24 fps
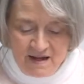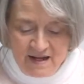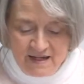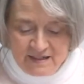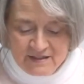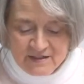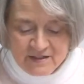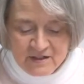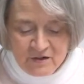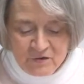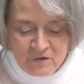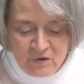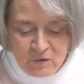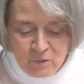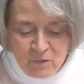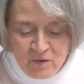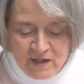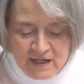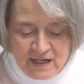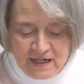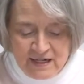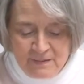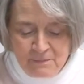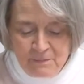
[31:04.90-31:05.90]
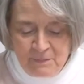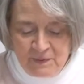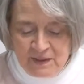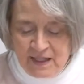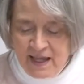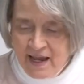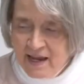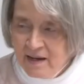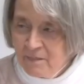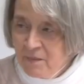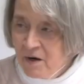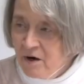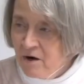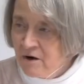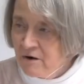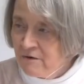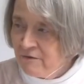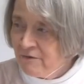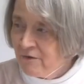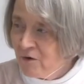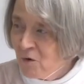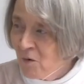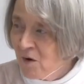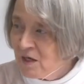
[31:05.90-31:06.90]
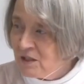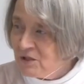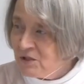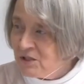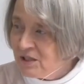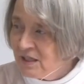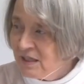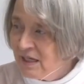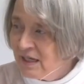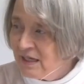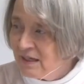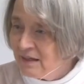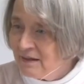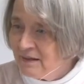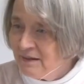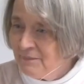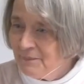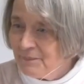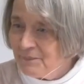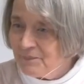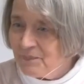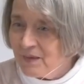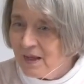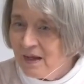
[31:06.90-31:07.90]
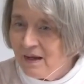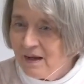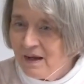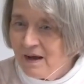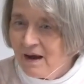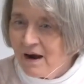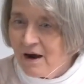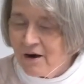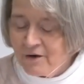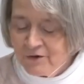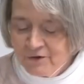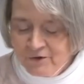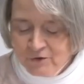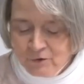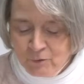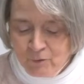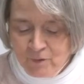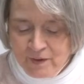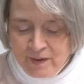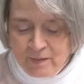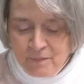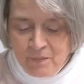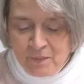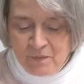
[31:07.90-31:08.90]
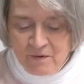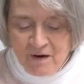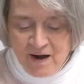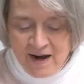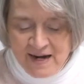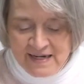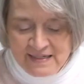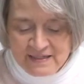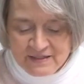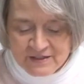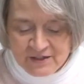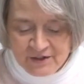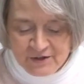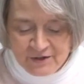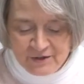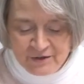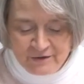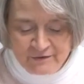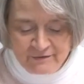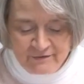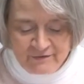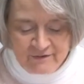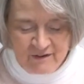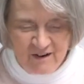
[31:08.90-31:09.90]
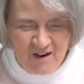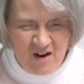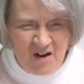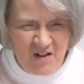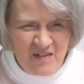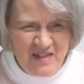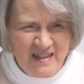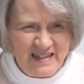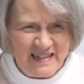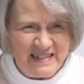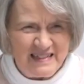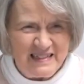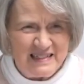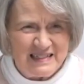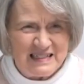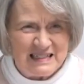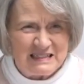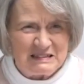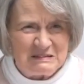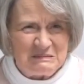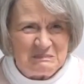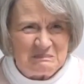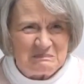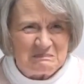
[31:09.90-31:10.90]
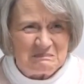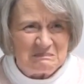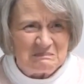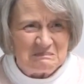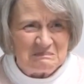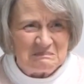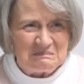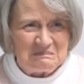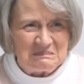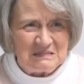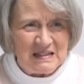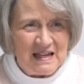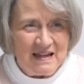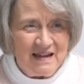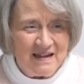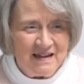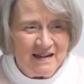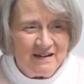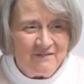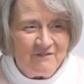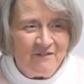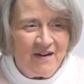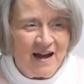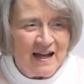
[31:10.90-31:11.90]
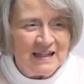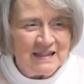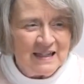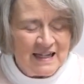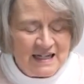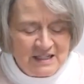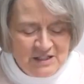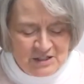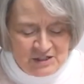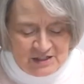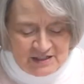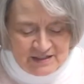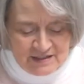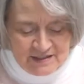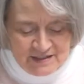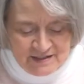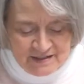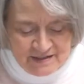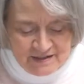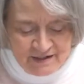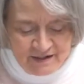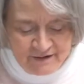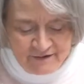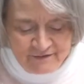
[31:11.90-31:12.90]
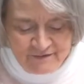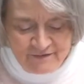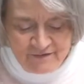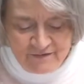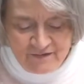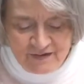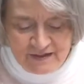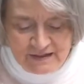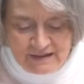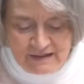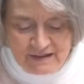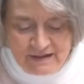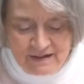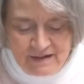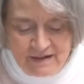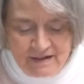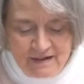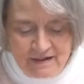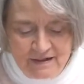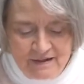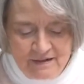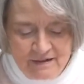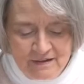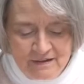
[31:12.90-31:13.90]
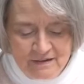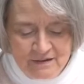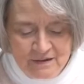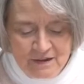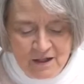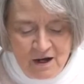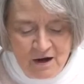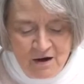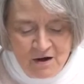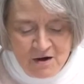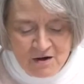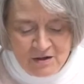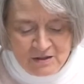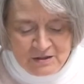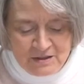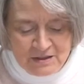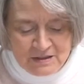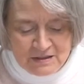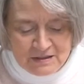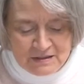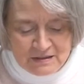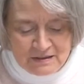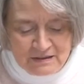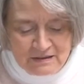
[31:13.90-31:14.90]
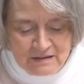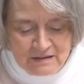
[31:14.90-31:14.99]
So do we blame her for what she did, or do we praise her for all these violations of laws?